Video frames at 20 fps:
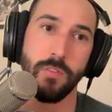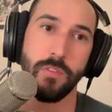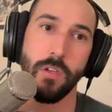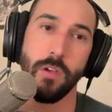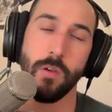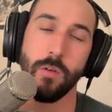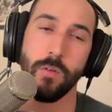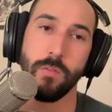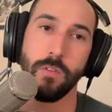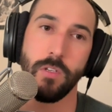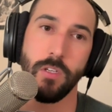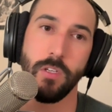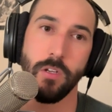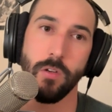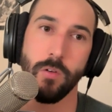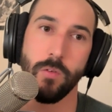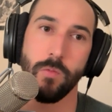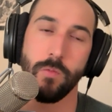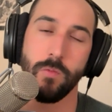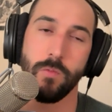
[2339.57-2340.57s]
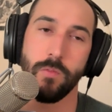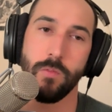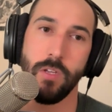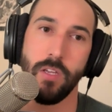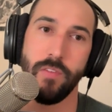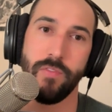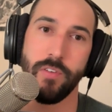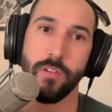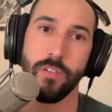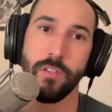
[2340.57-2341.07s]
So, you know,
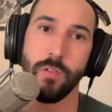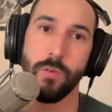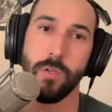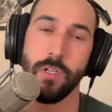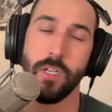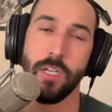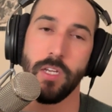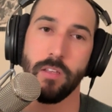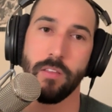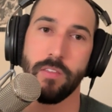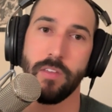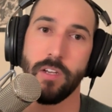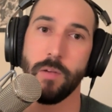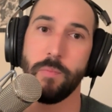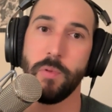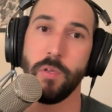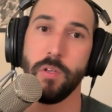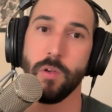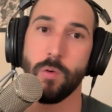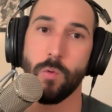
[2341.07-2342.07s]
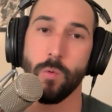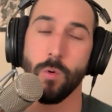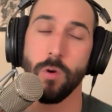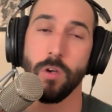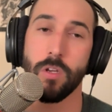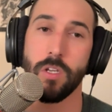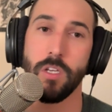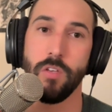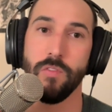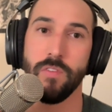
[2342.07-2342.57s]
if you're doing therapeutic
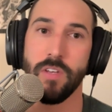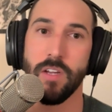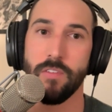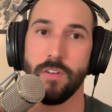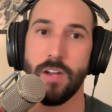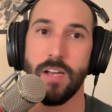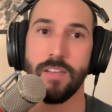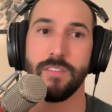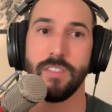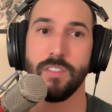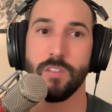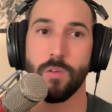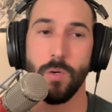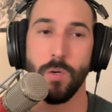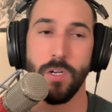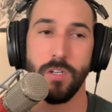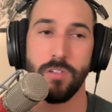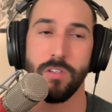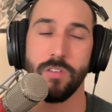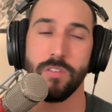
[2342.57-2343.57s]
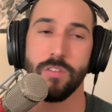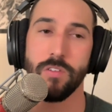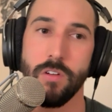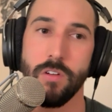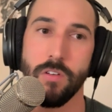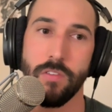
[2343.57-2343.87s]
work and you've never asked these questions,